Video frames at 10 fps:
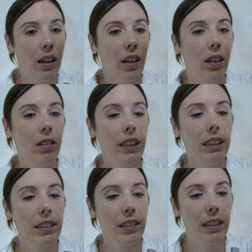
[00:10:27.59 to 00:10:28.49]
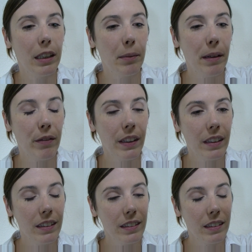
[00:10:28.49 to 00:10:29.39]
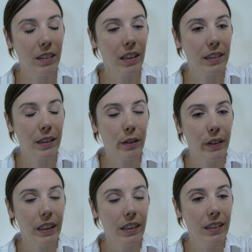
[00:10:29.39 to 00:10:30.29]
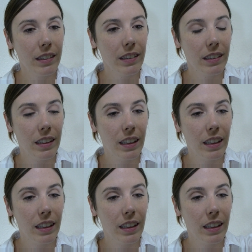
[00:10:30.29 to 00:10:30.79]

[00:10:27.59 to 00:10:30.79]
All right, so here are my fingers across your fingers.